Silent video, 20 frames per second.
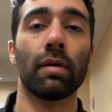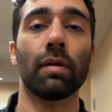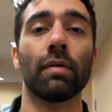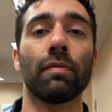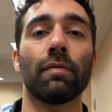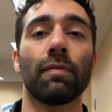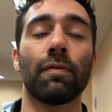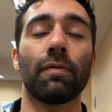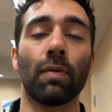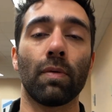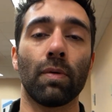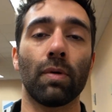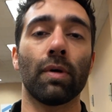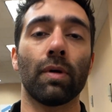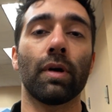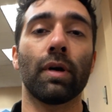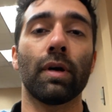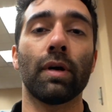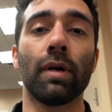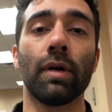
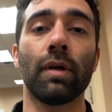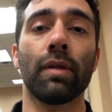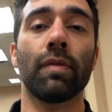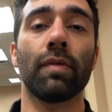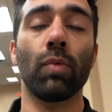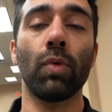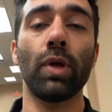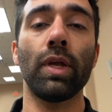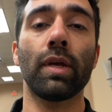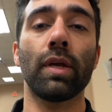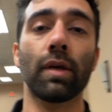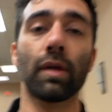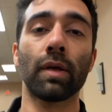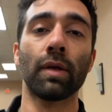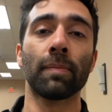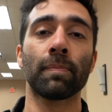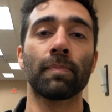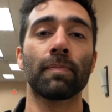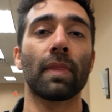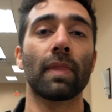for the week.
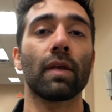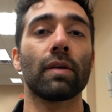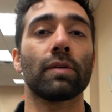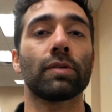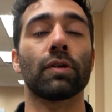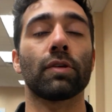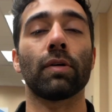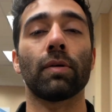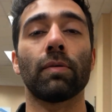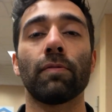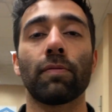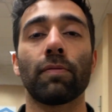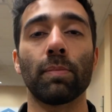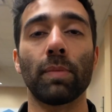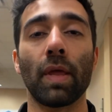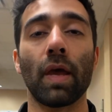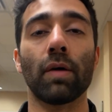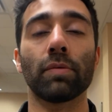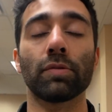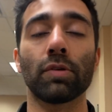So from
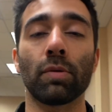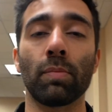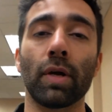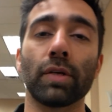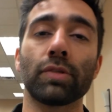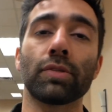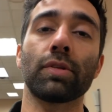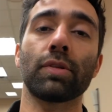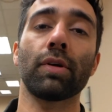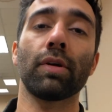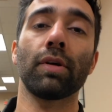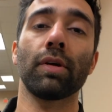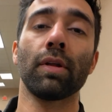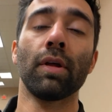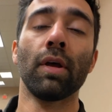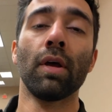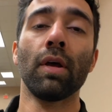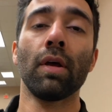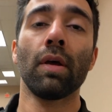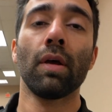now until March 3rd,
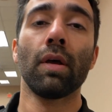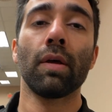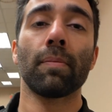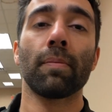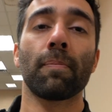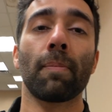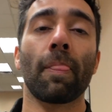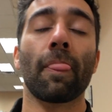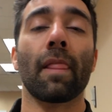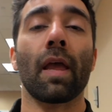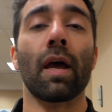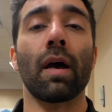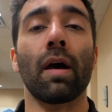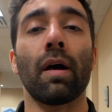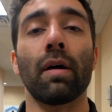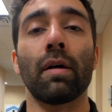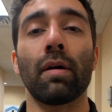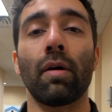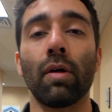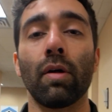
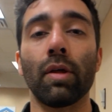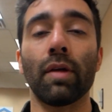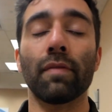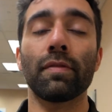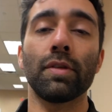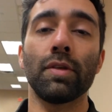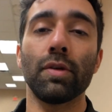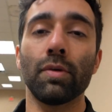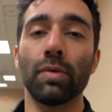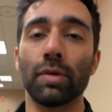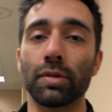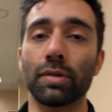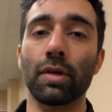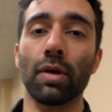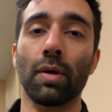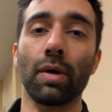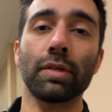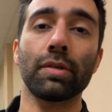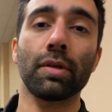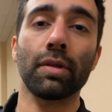all you have to do is
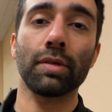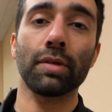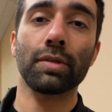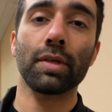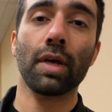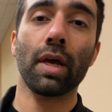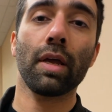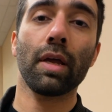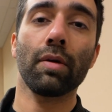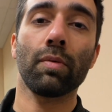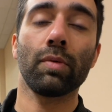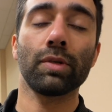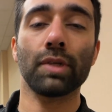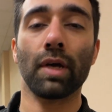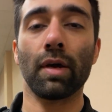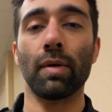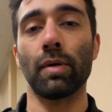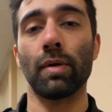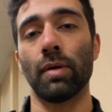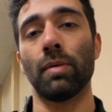go onto the site, which
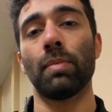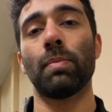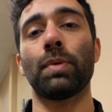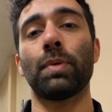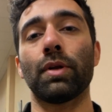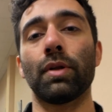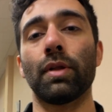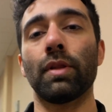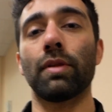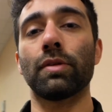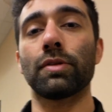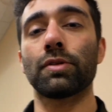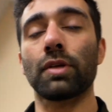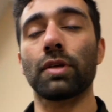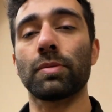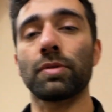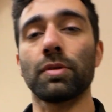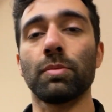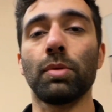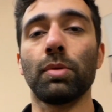I will put in the
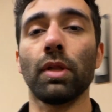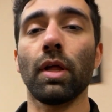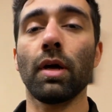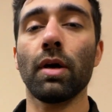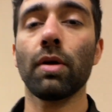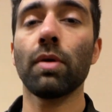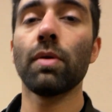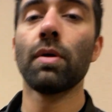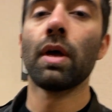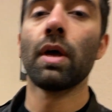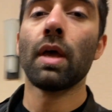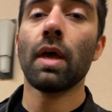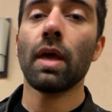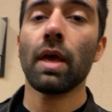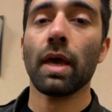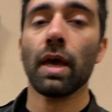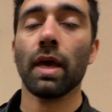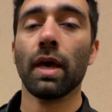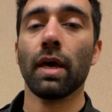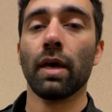description below,
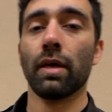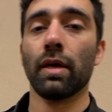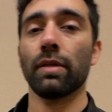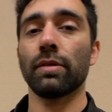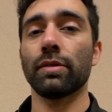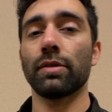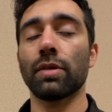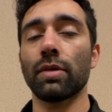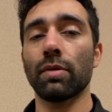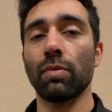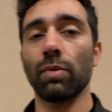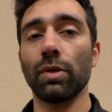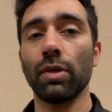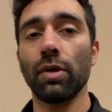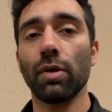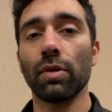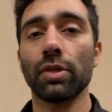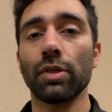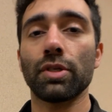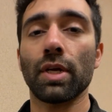and when you
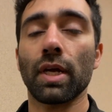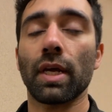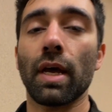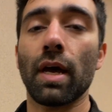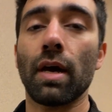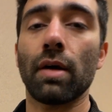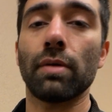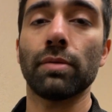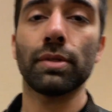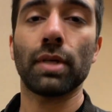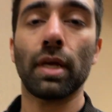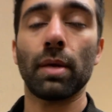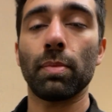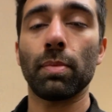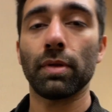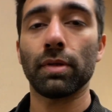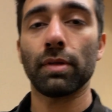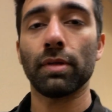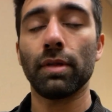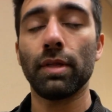go to checkout, type
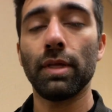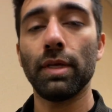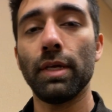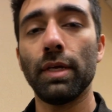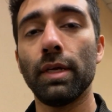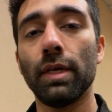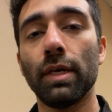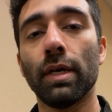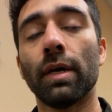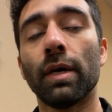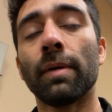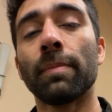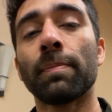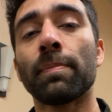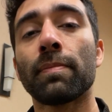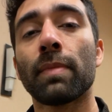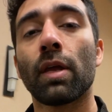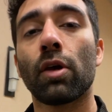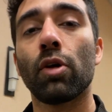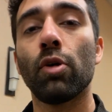in the
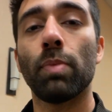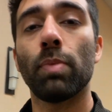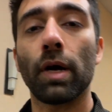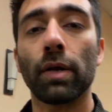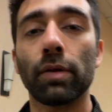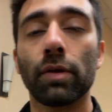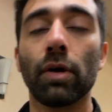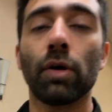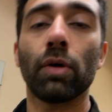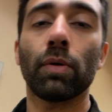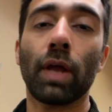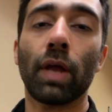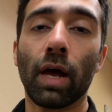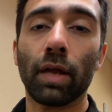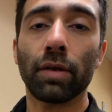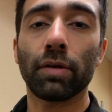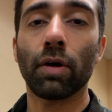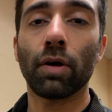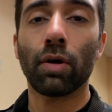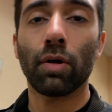coupon code
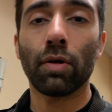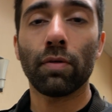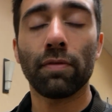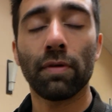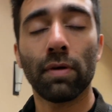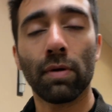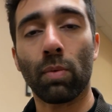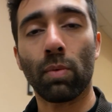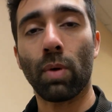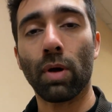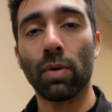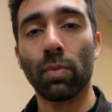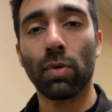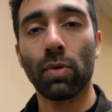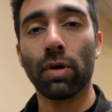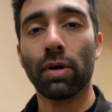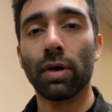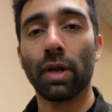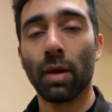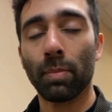Hyde Cove, one
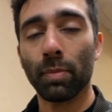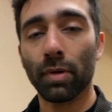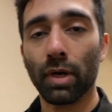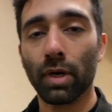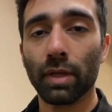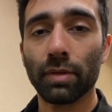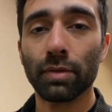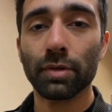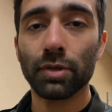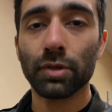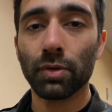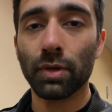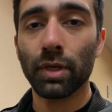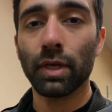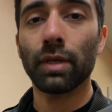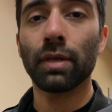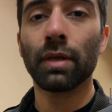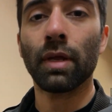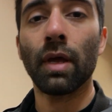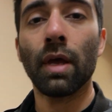word, I'll put it on the
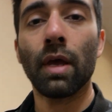screen,